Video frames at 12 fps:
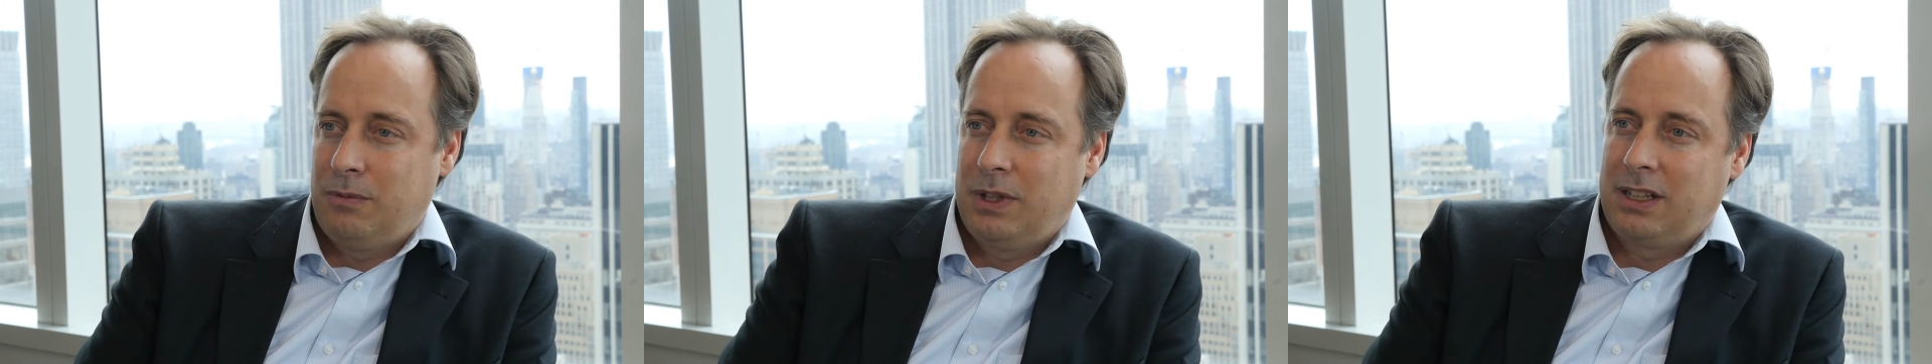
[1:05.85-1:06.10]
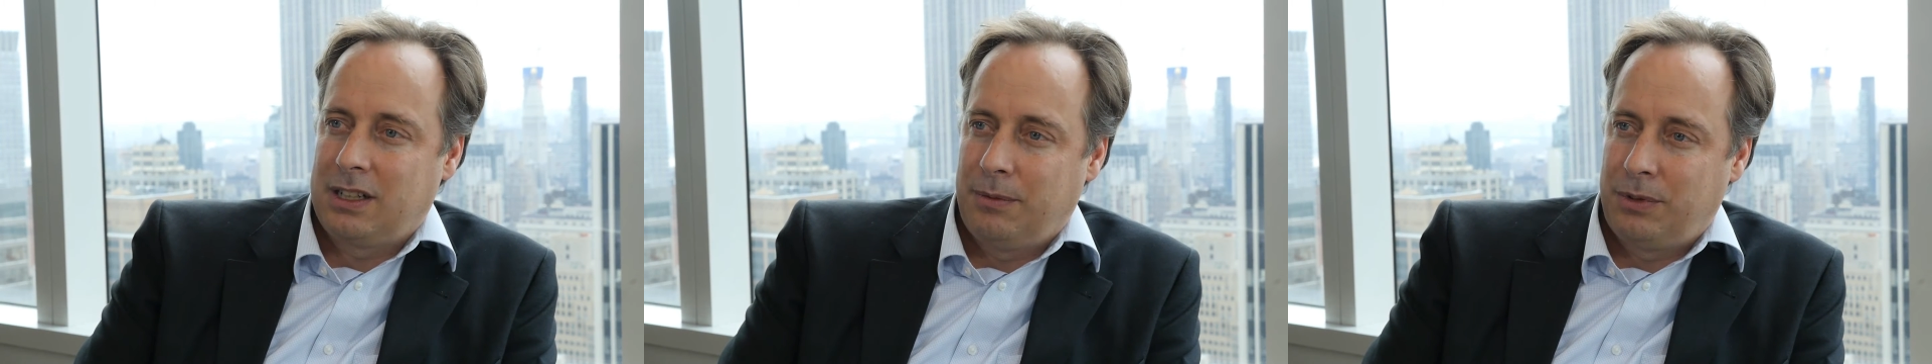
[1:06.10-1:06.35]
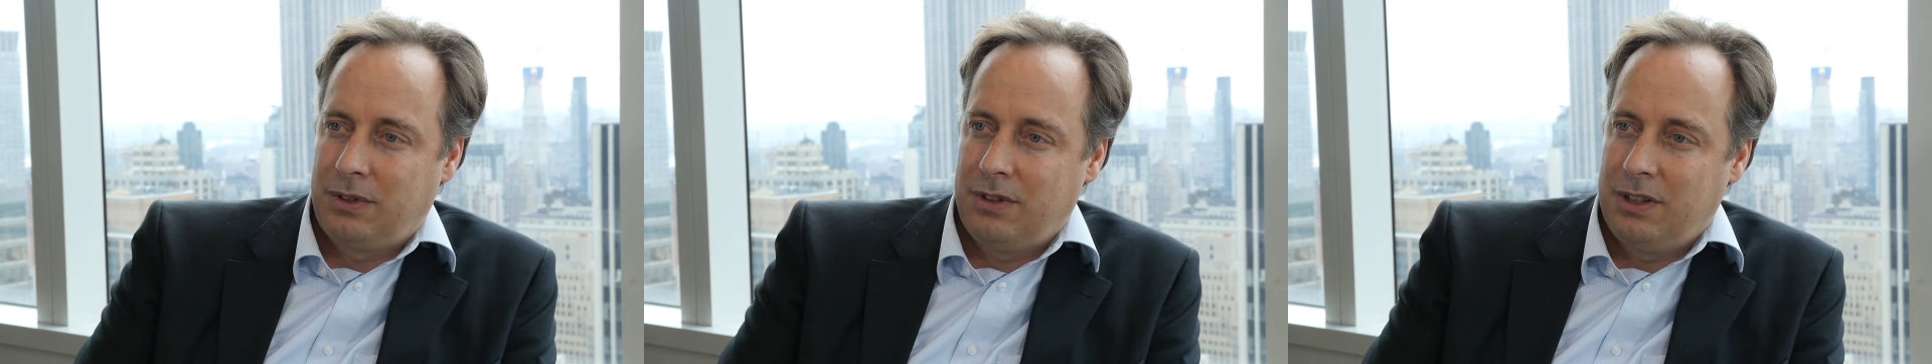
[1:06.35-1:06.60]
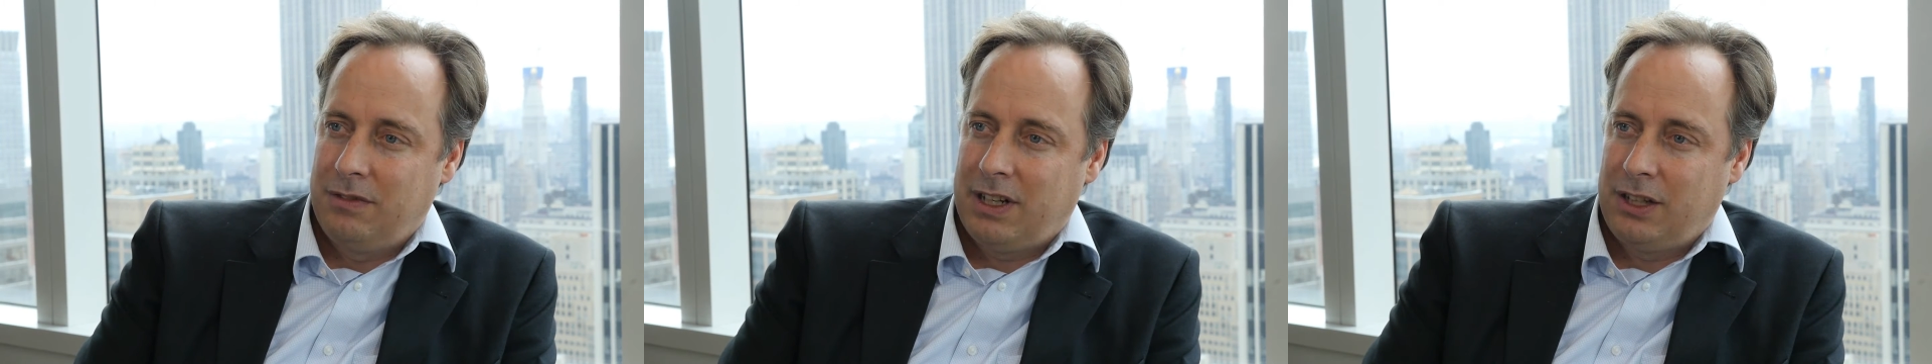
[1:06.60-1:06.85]
when it comes to
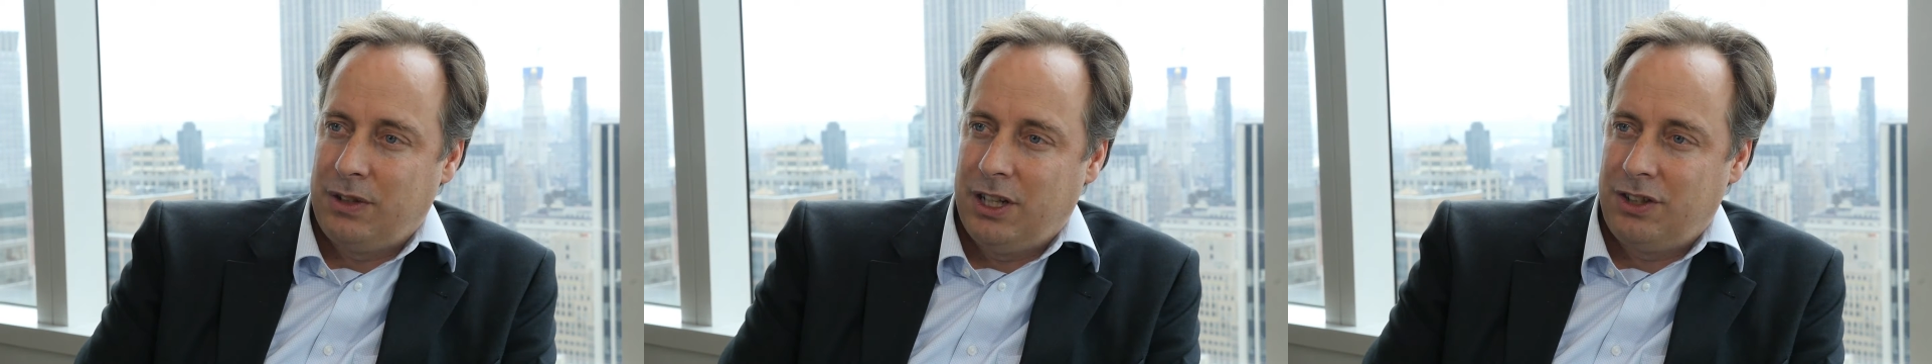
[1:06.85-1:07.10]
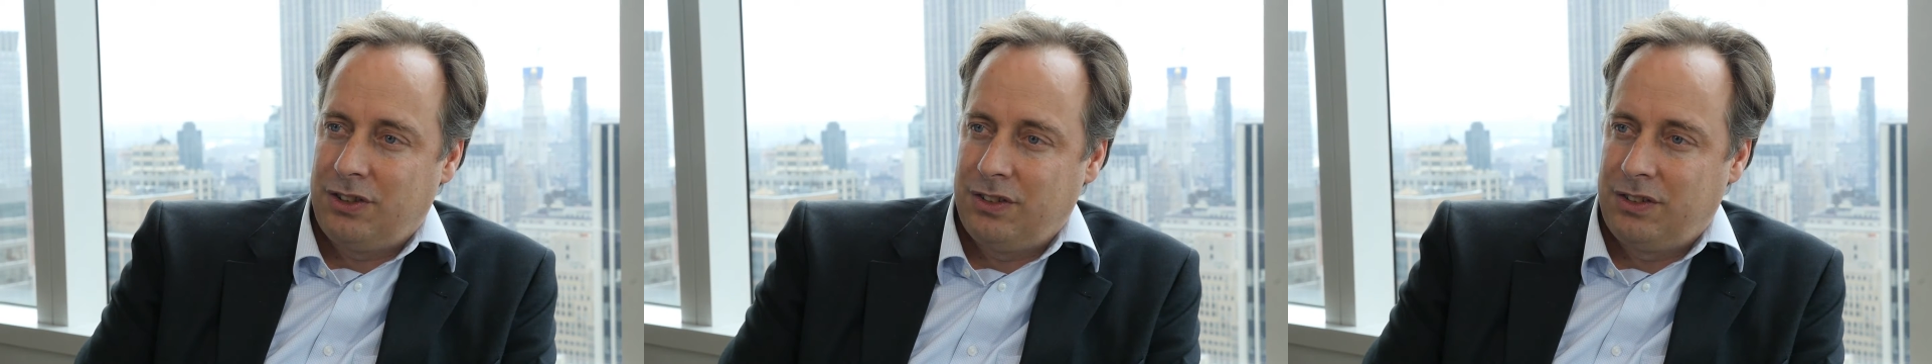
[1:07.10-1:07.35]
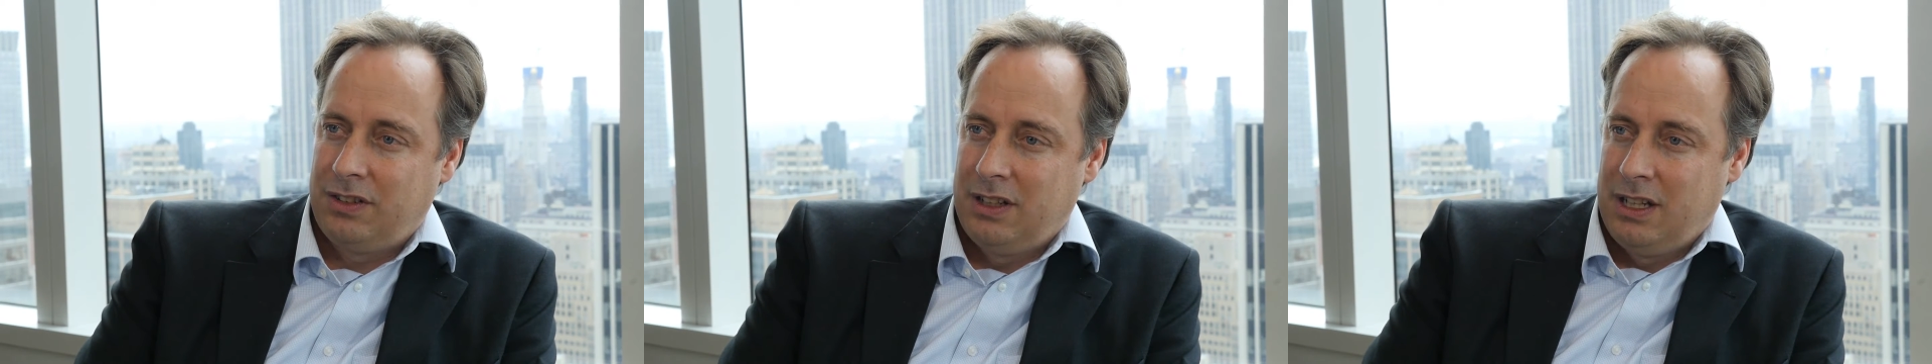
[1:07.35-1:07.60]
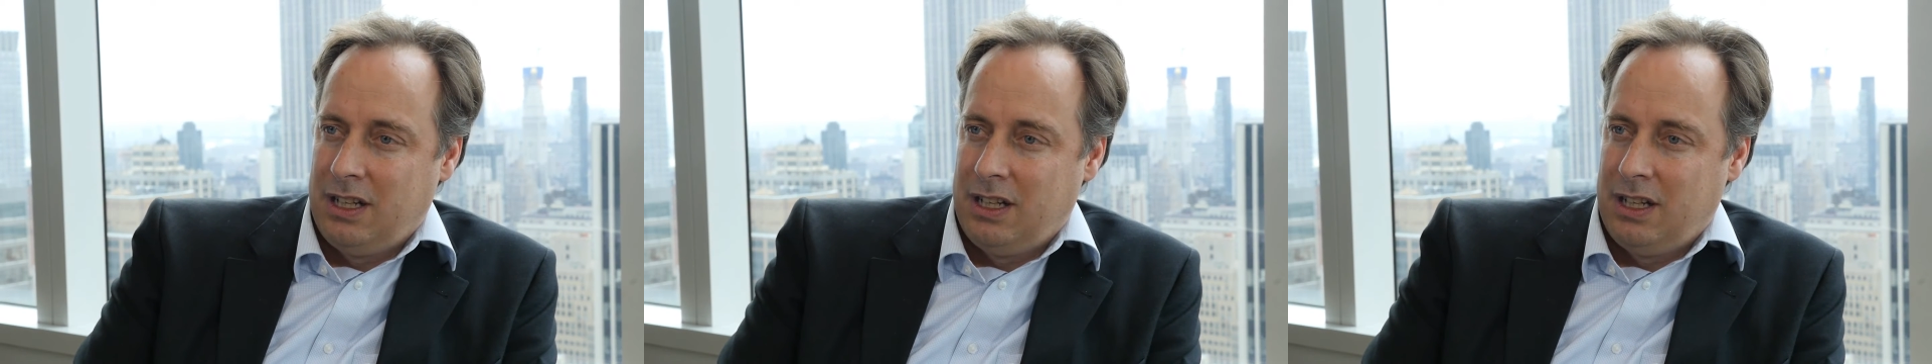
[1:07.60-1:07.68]
the valuations